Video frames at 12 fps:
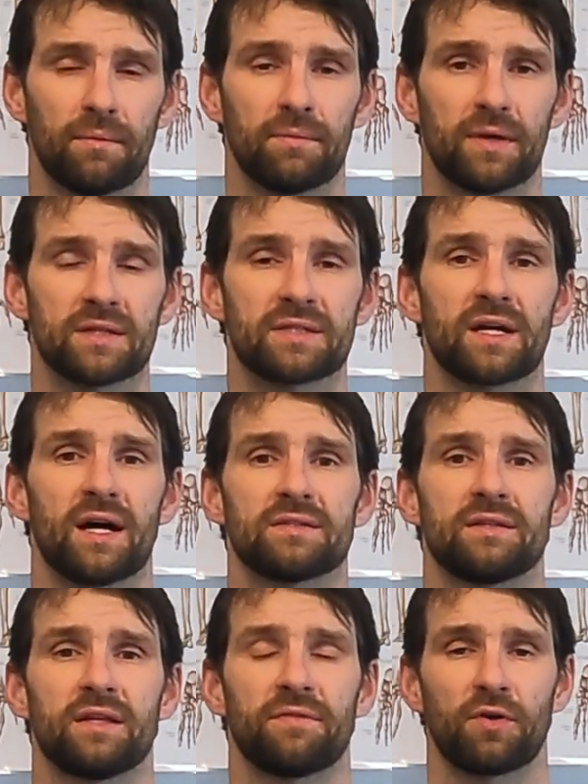
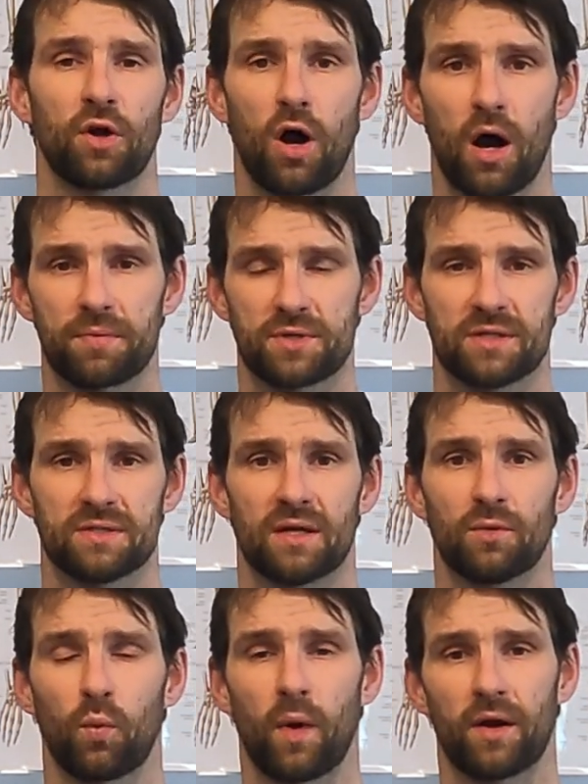Discuss the different options
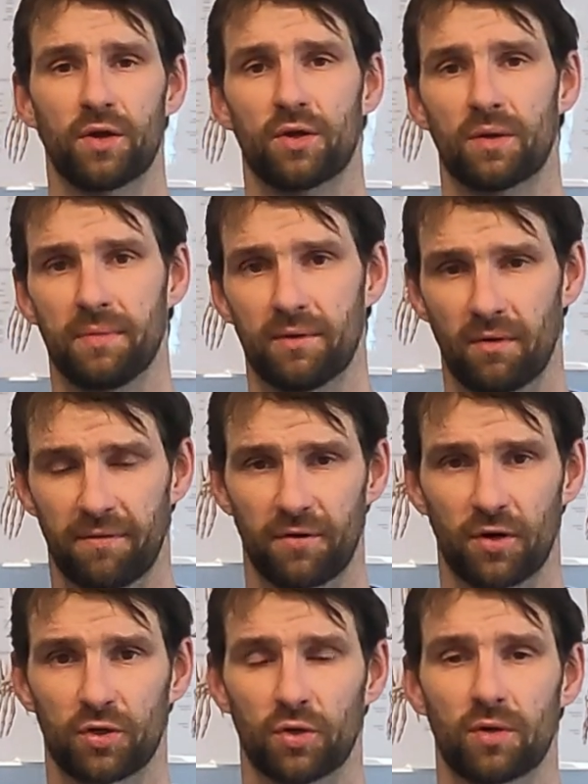and where you can be
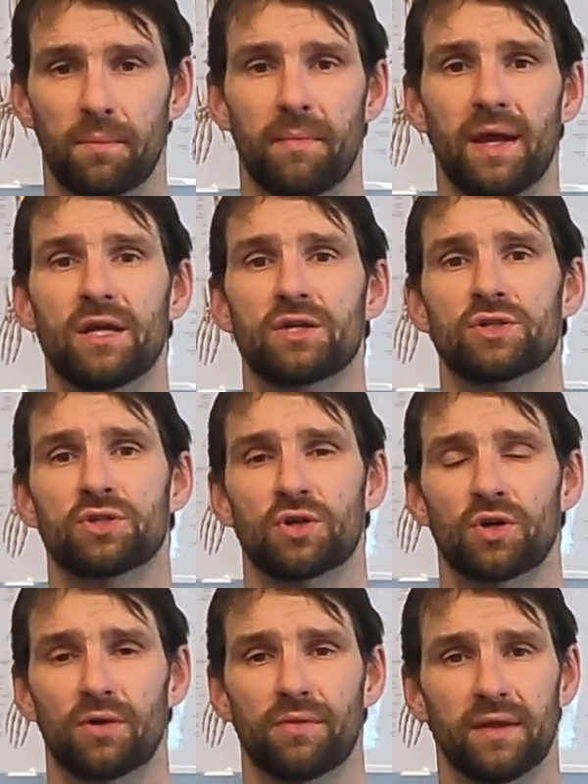referred to make
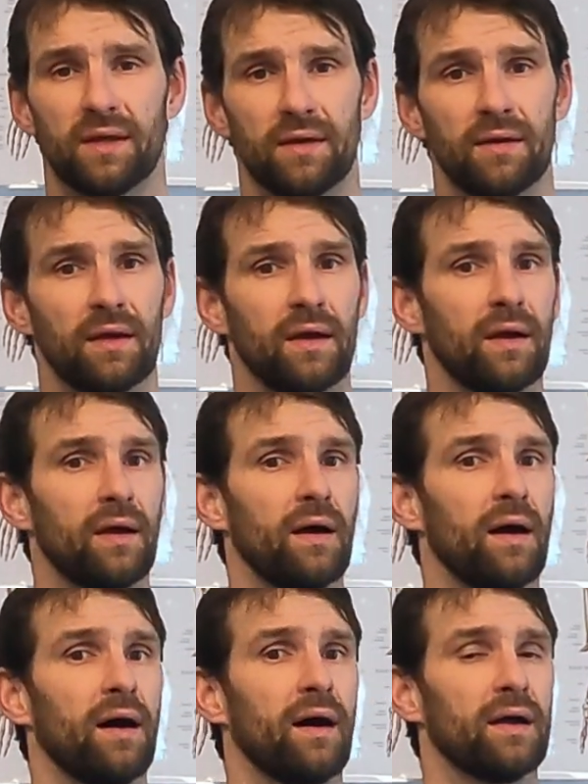sure the
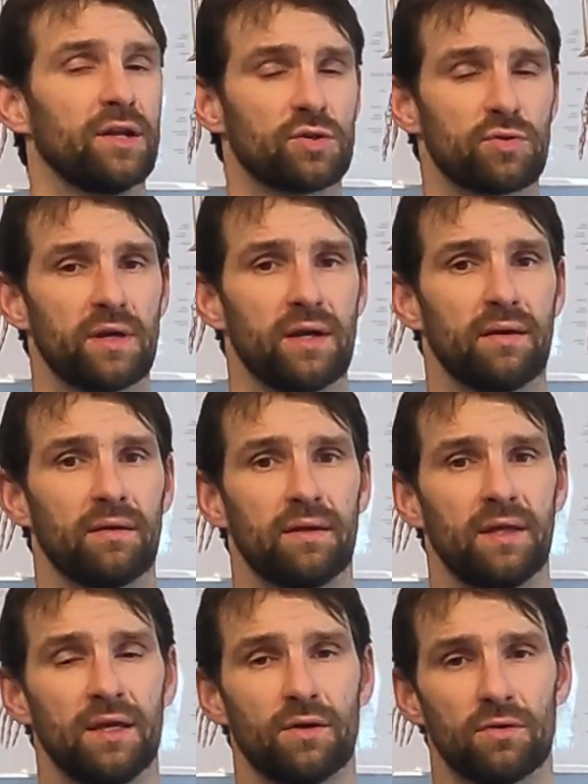injury
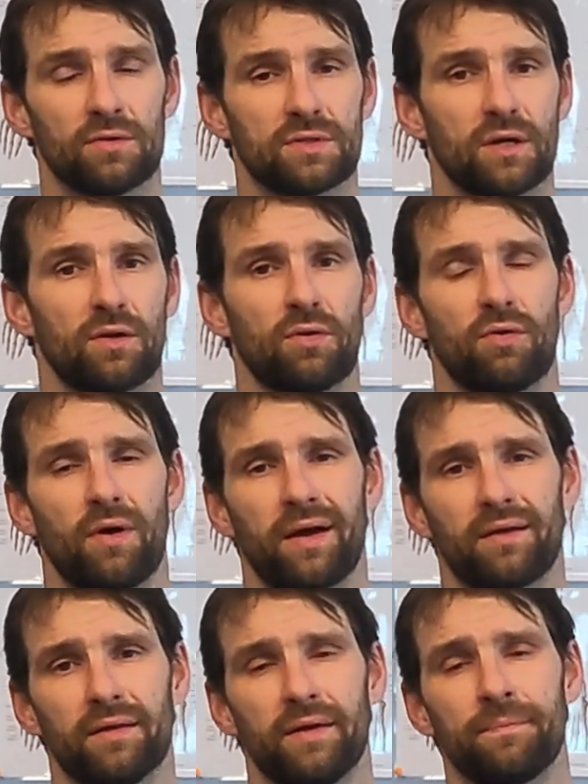heals
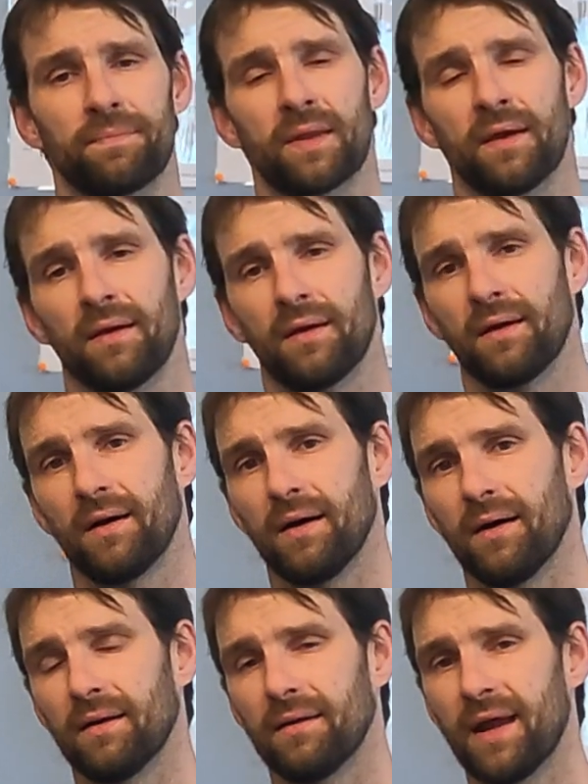correctly.
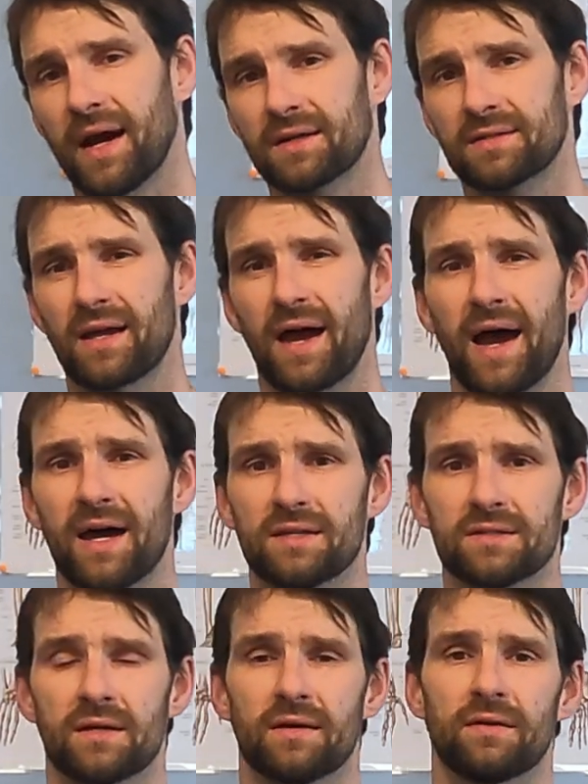Next,
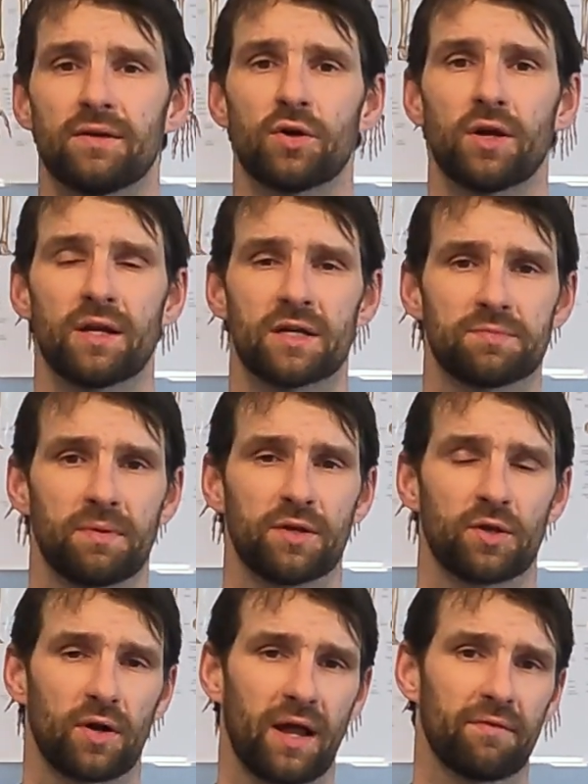as you're in discipline,
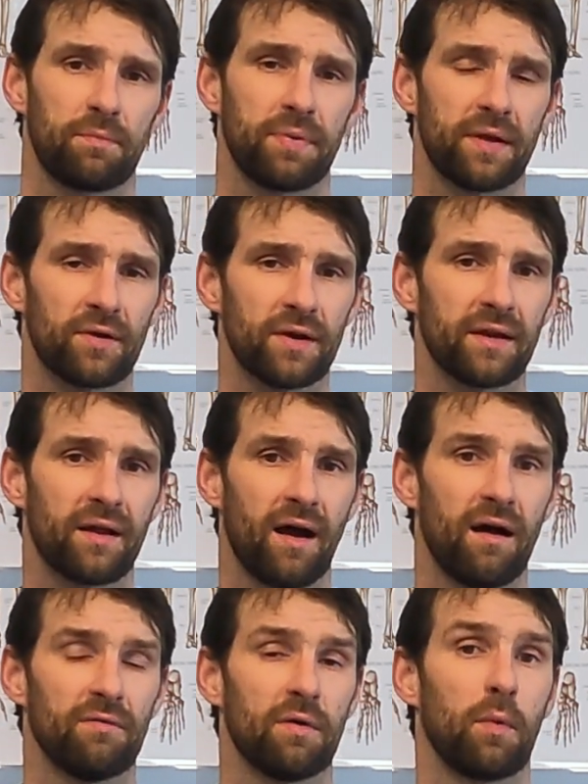you're going to have a period
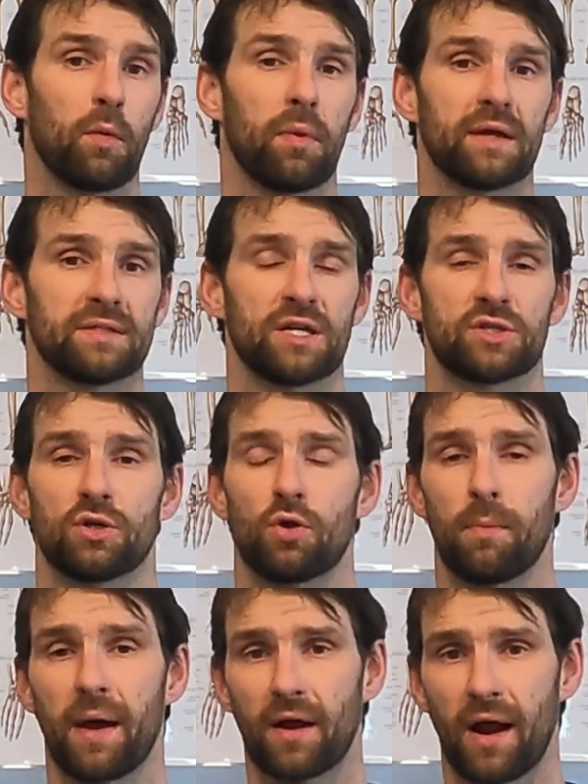of immobilization, no
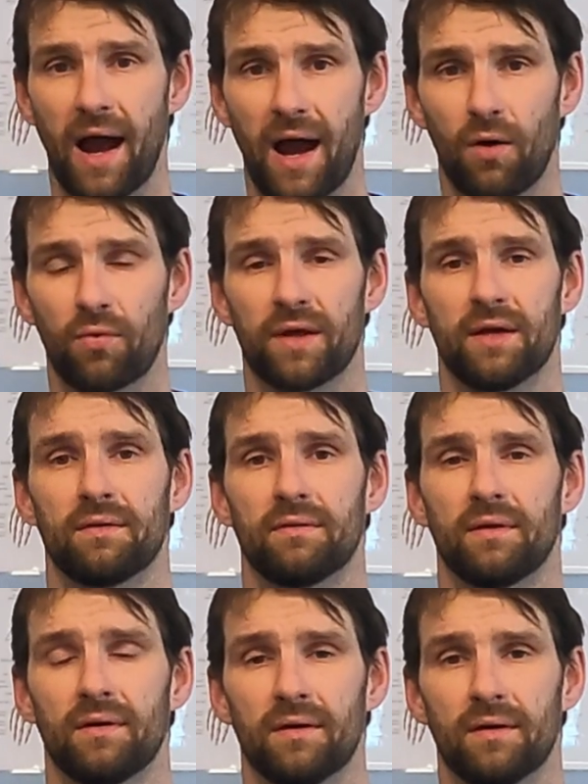matter how
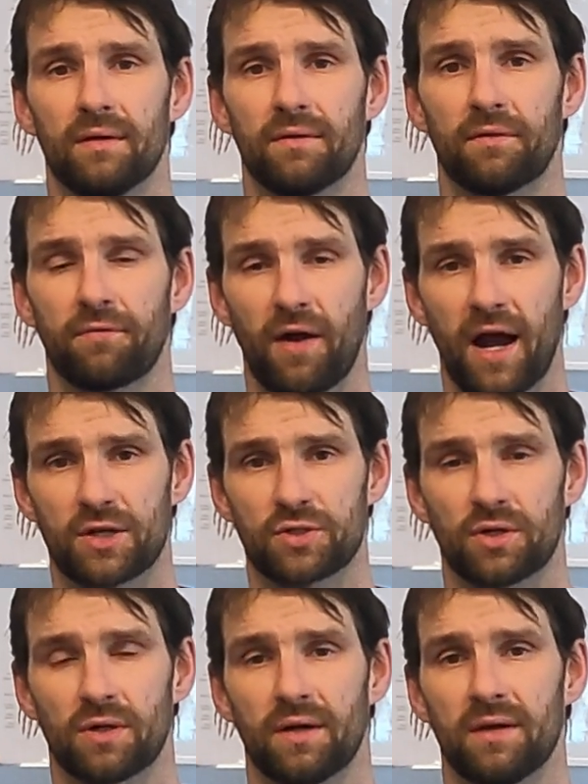the
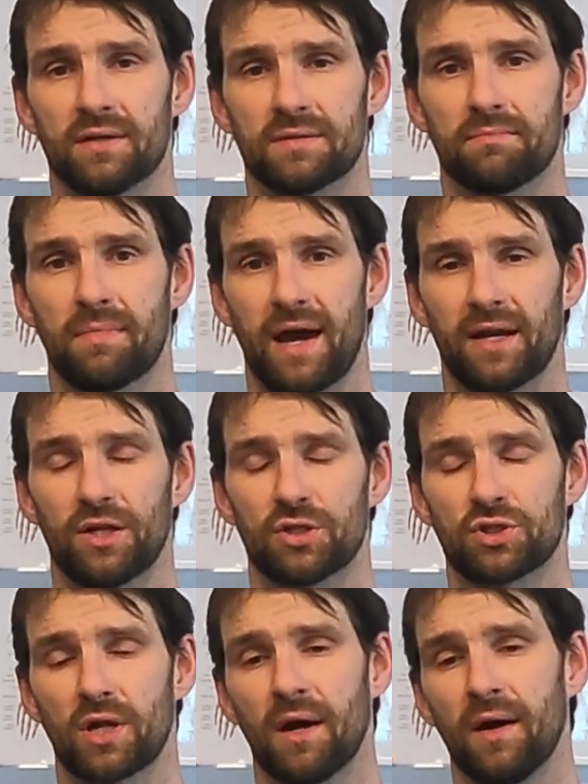fracture is managed.